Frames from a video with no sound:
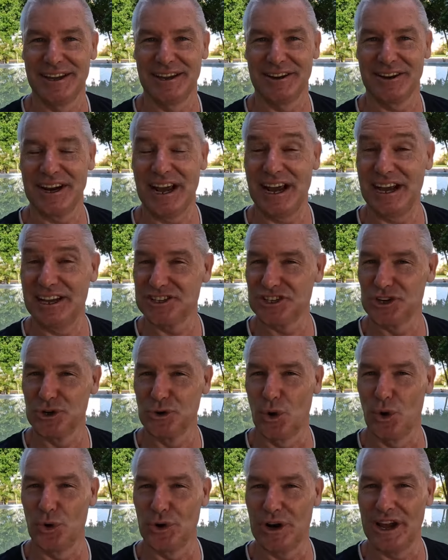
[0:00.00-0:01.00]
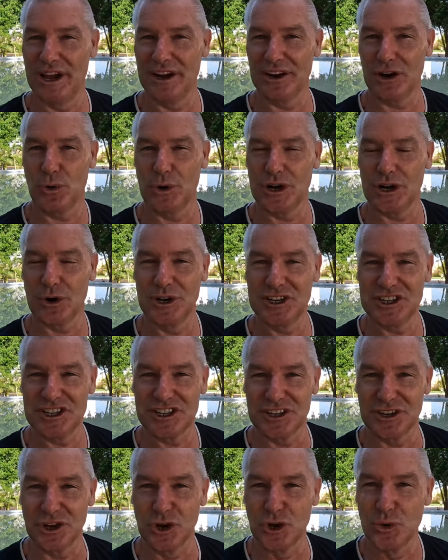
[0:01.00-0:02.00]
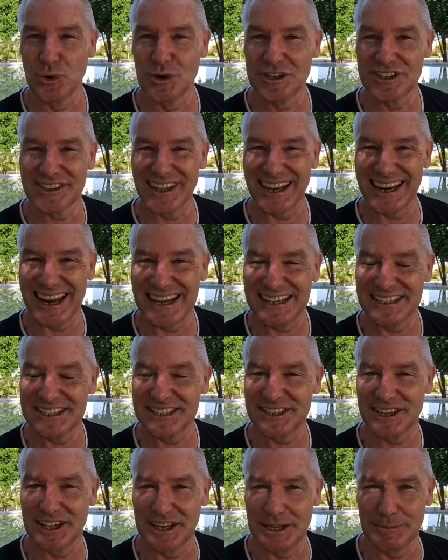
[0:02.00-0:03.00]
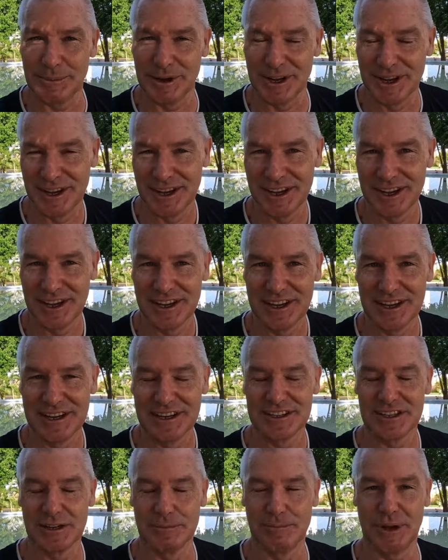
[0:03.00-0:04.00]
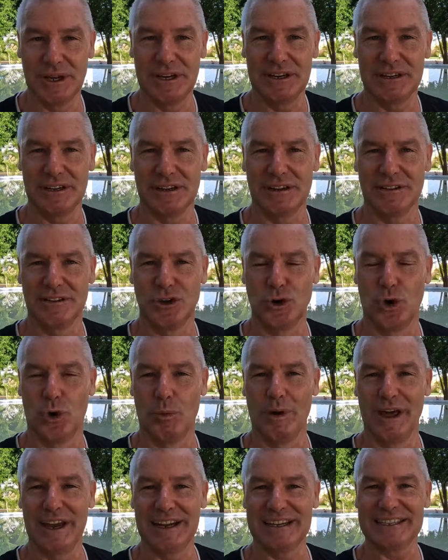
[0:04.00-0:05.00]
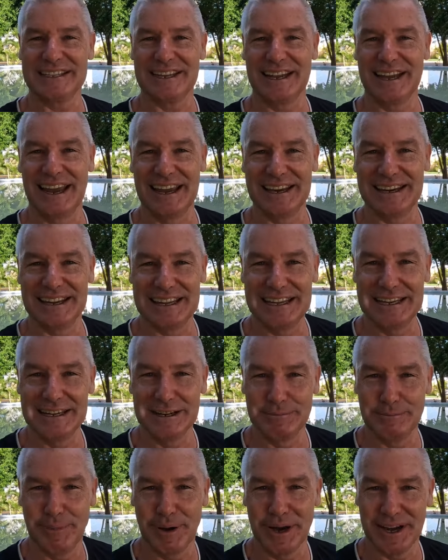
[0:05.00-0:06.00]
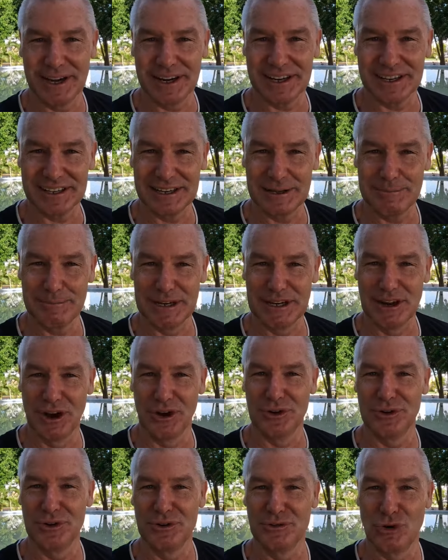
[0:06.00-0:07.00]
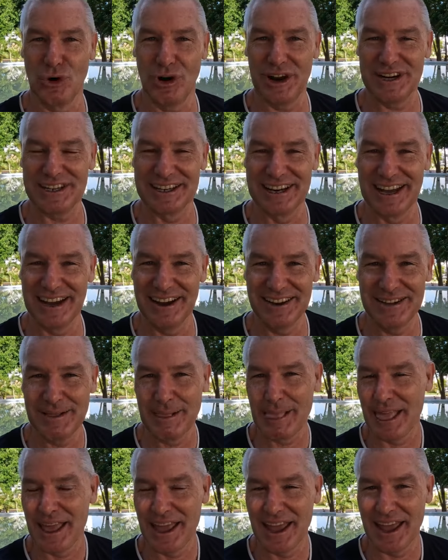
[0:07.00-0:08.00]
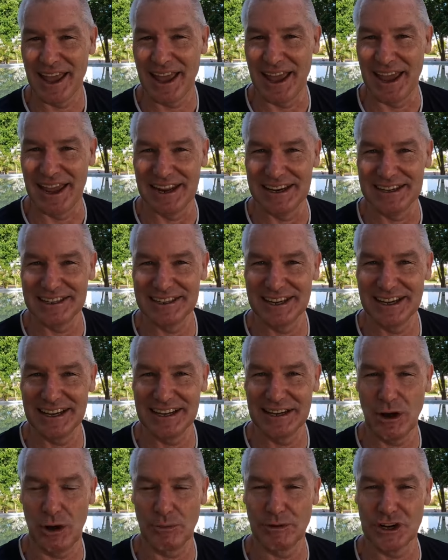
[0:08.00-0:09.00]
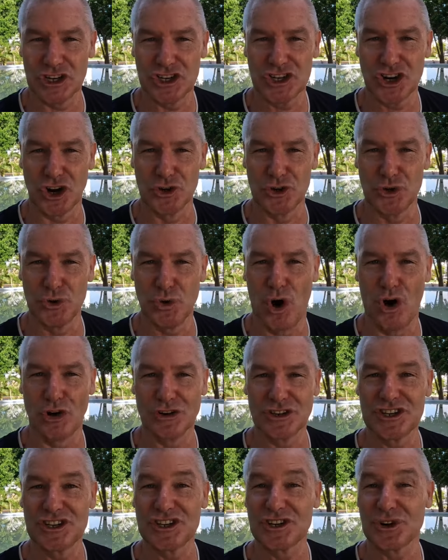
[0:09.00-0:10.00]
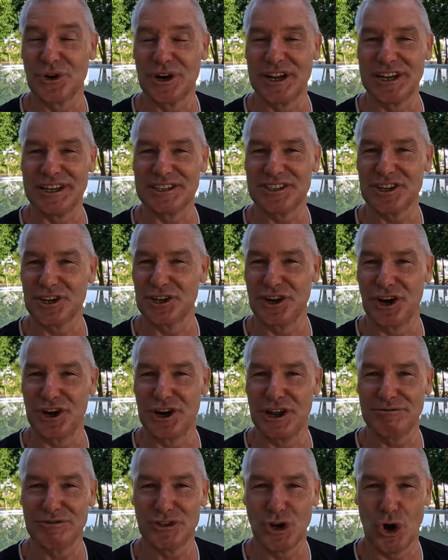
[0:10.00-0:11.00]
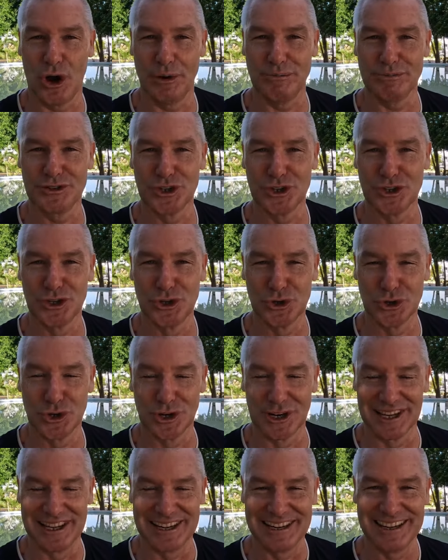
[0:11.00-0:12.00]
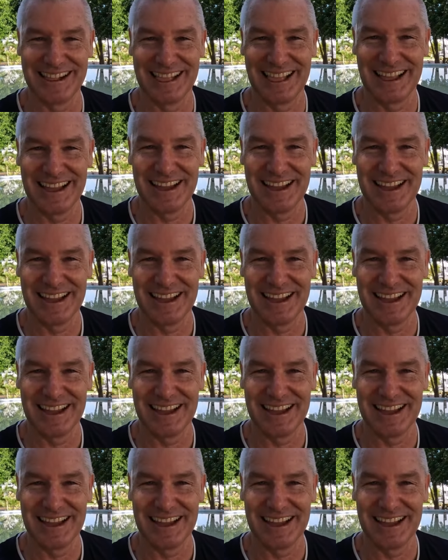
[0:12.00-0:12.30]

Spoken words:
I'm going to ask you all now a quick question. Who was the last team to beat the All Blacks at Eden Park? Let me know right now, and I'm going to show you on screen so you don't have time to Google it.